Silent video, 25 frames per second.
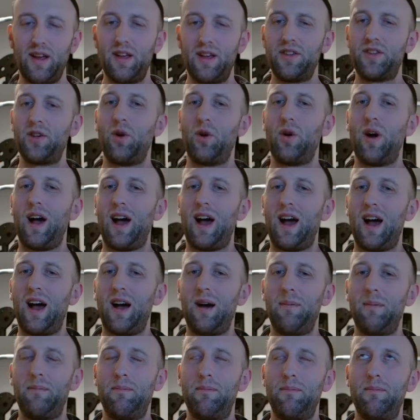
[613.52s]
So
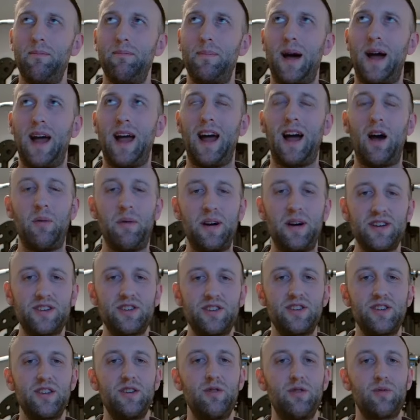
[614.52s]
by how
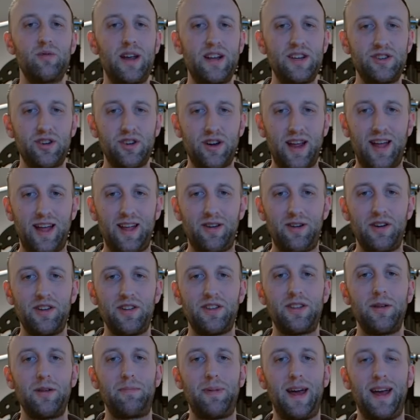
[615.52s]
much you raise your
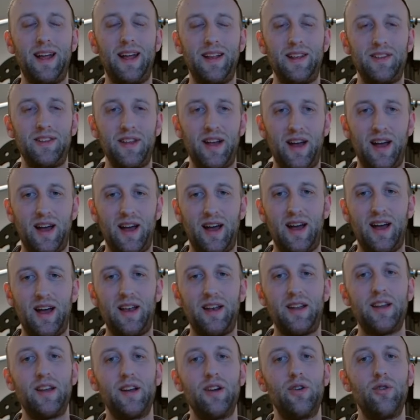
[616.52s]
calories depends
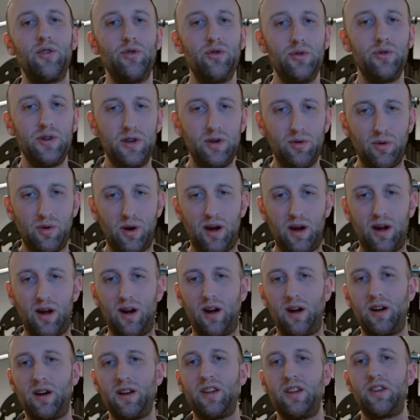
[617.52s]
on who you
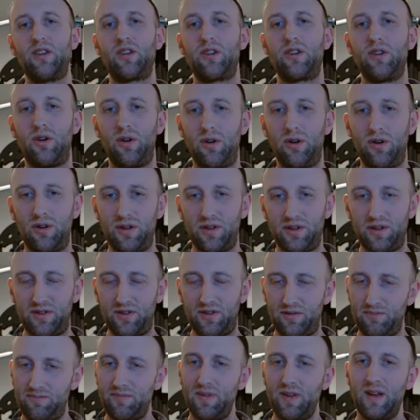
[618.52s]
are, your
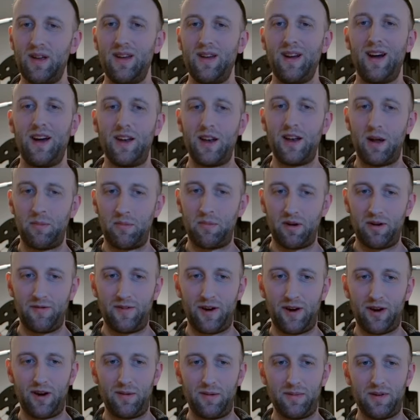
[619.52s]
goals, a number of
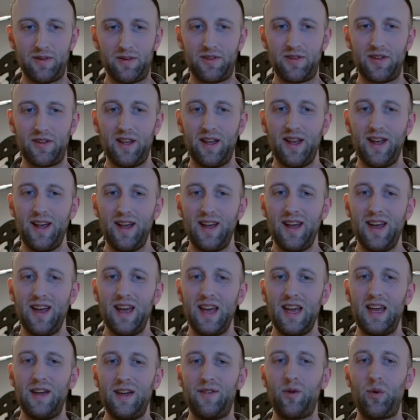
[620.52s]
variables.
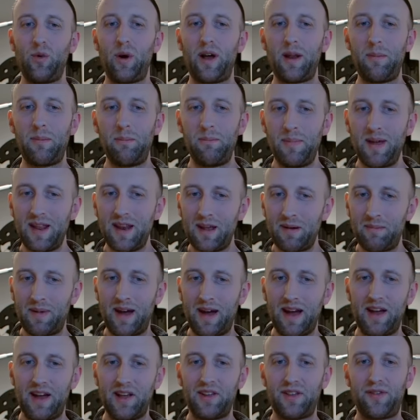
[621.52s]
If you want to
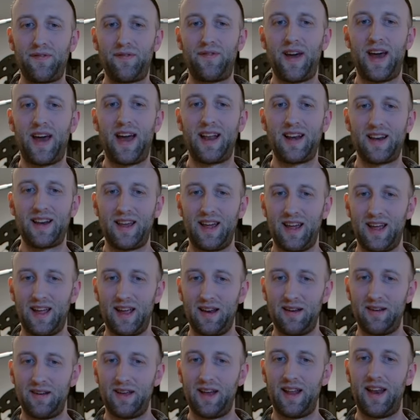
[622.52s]
minimize fat
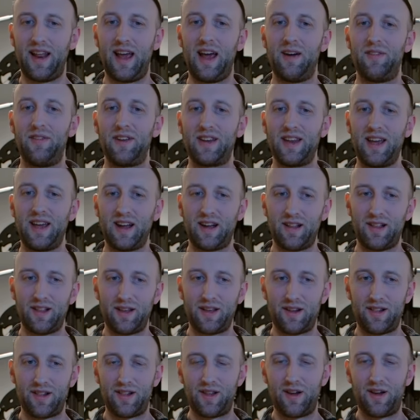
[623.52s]
gain and have it take a
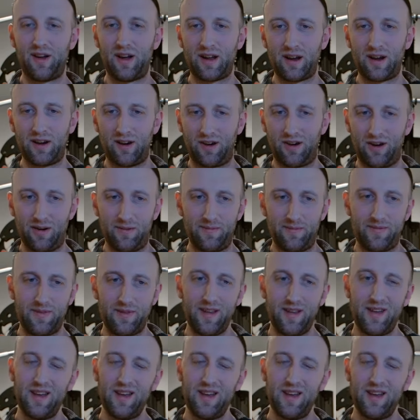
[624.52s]
little longer,